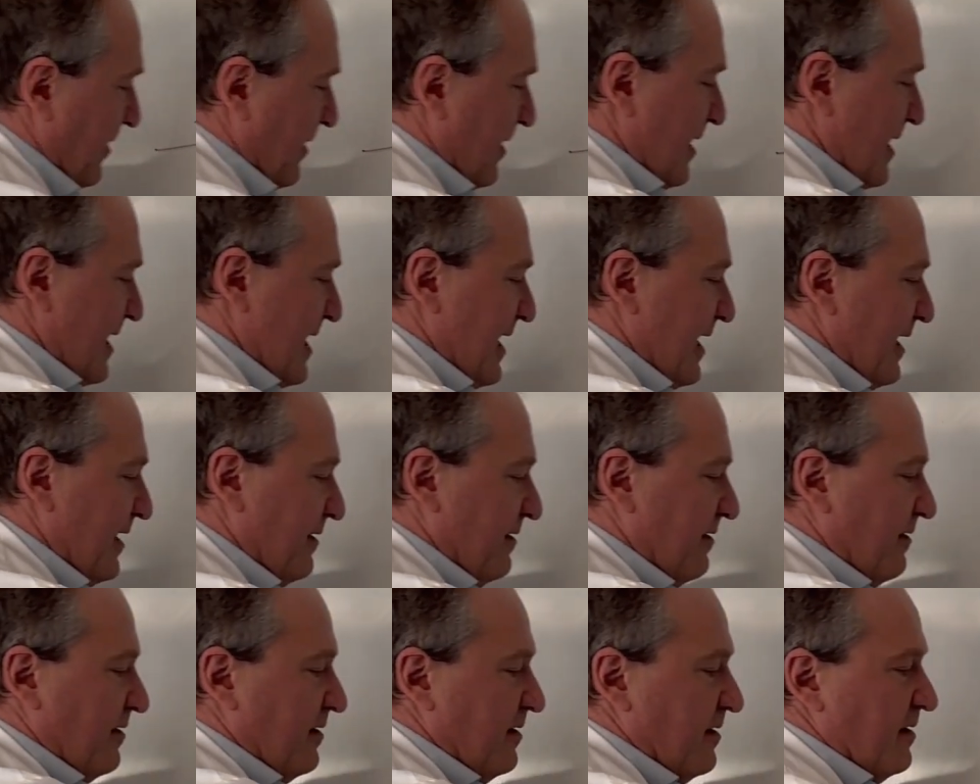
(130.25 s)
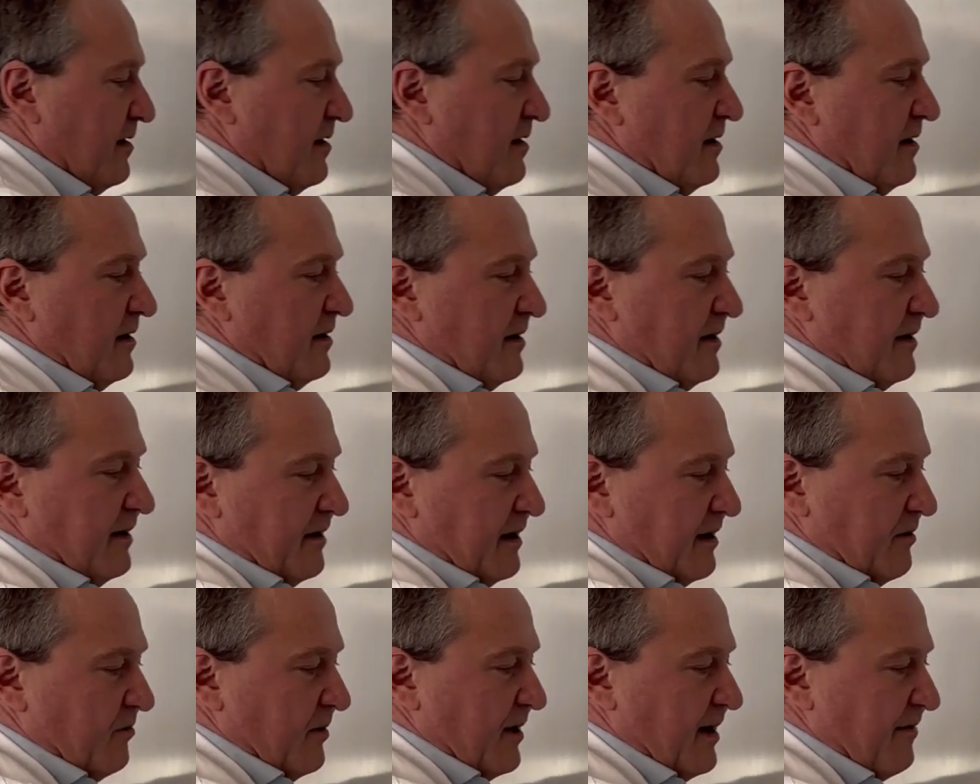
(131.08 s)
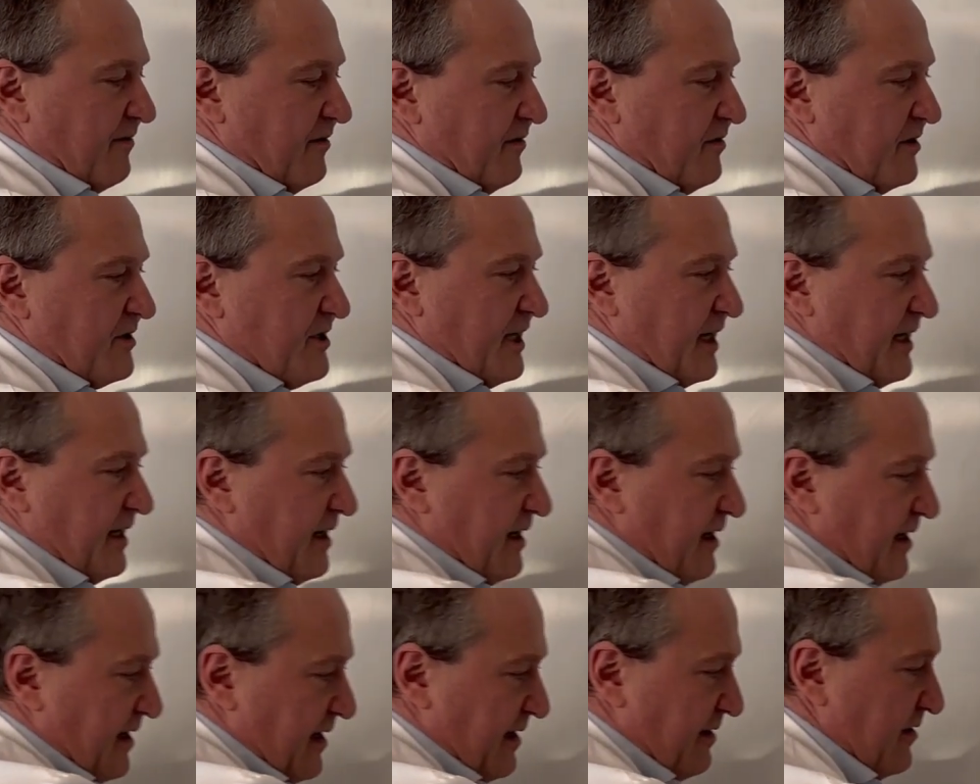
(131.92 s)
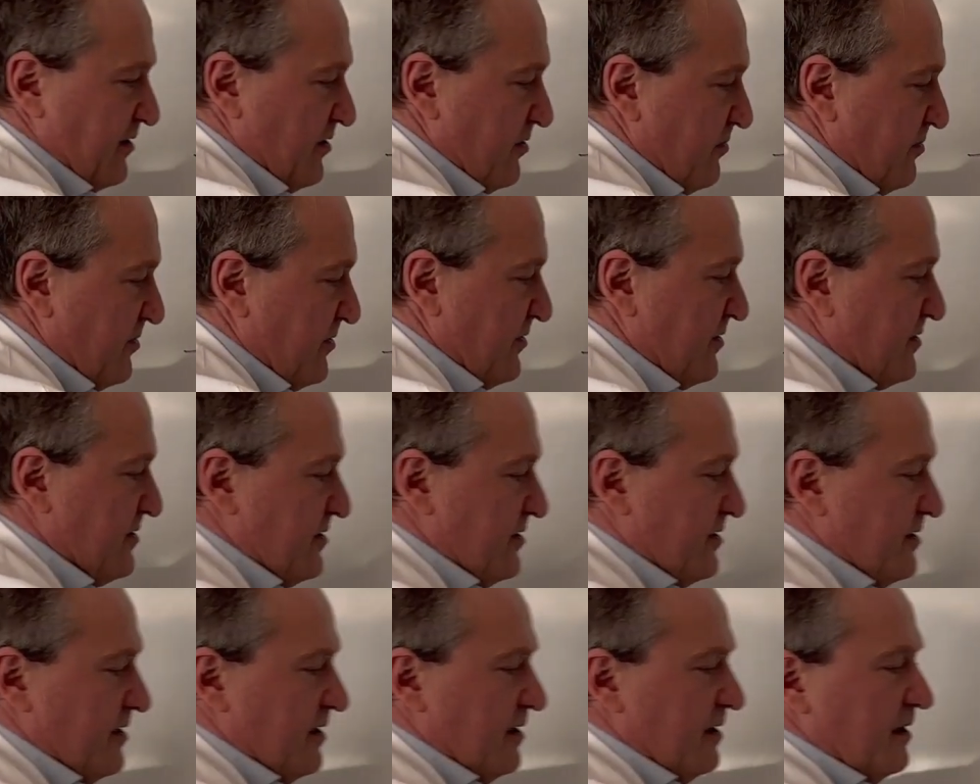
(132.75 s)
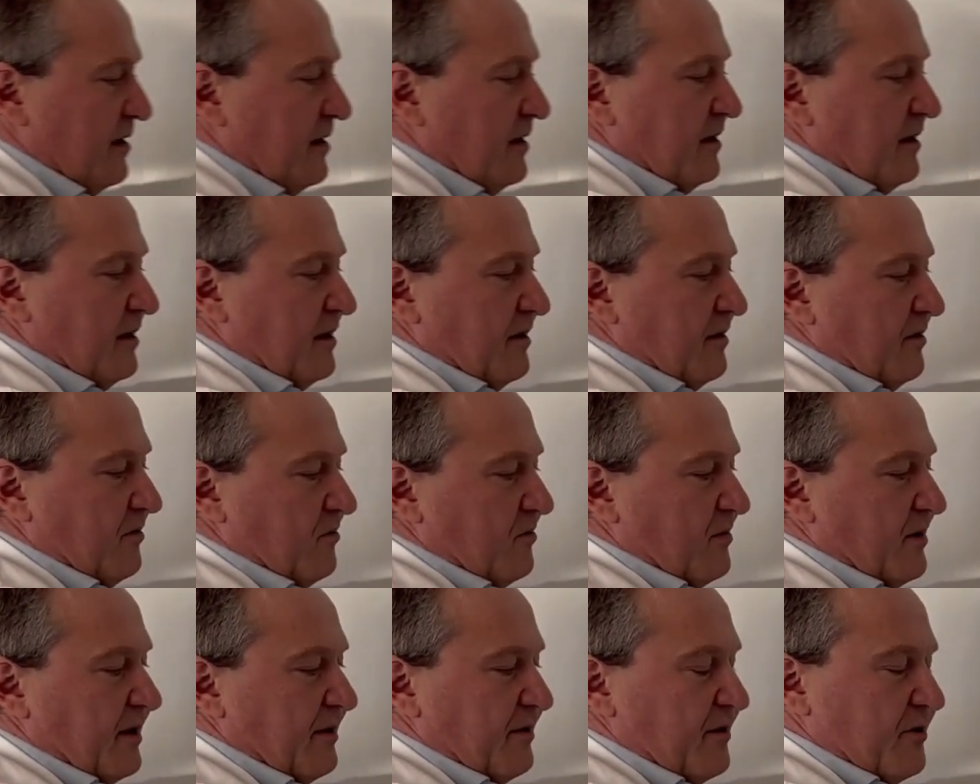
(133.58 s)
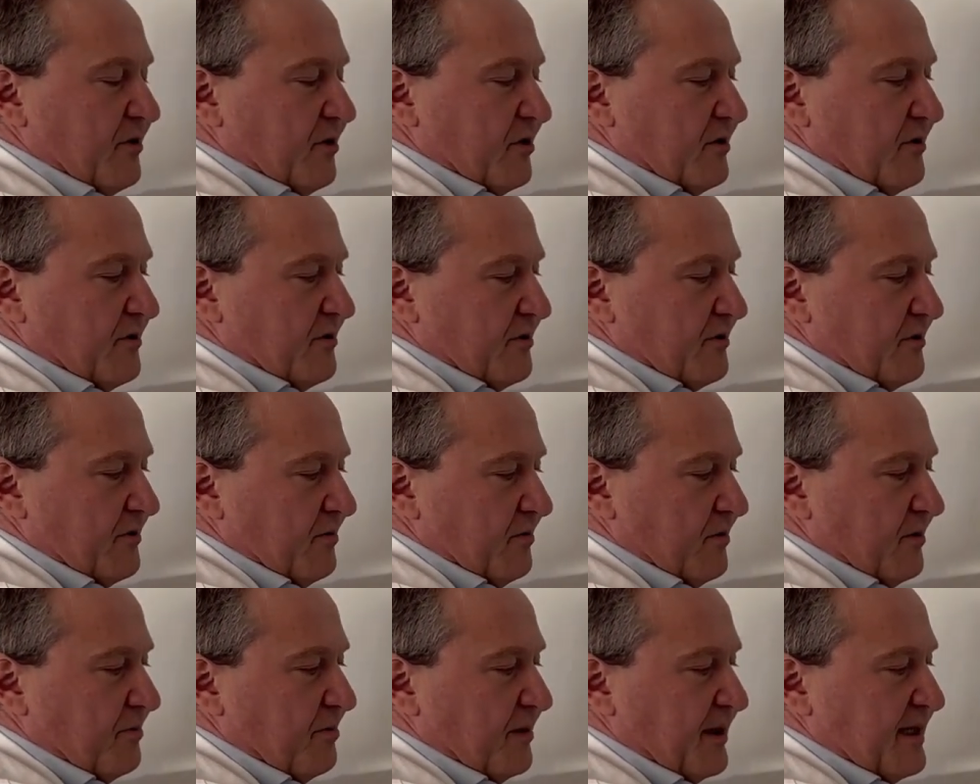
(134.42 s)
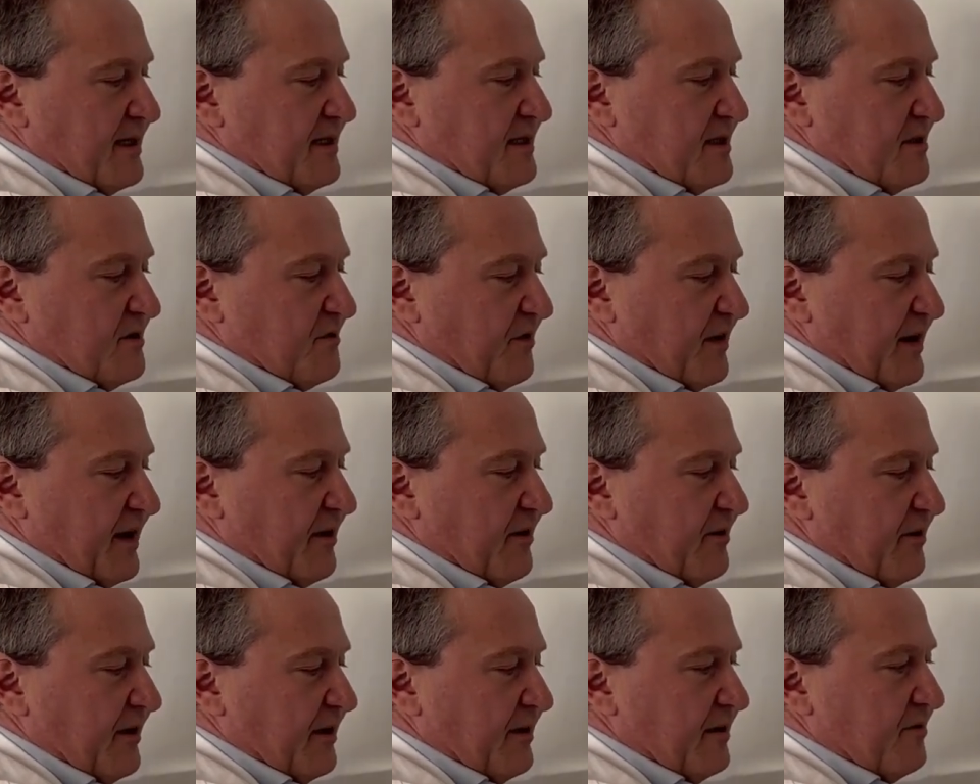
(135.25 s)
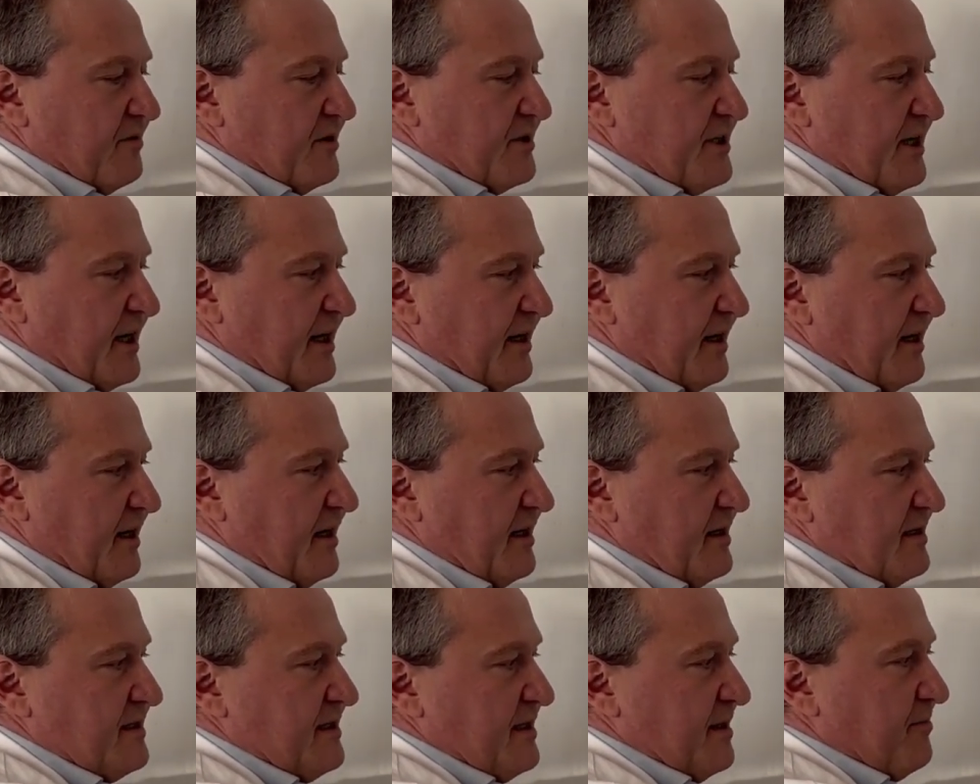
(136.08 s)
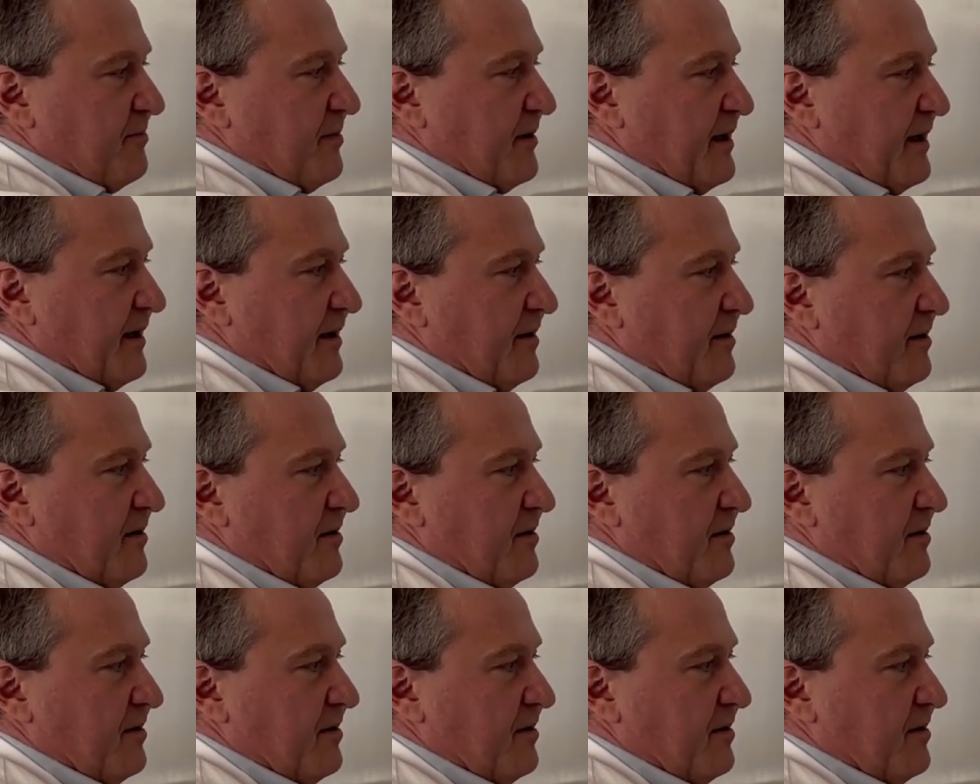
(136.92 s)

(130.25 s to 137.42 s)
and here we have the vagina and the uterus, where the doctor will place his finger in the vagina and simply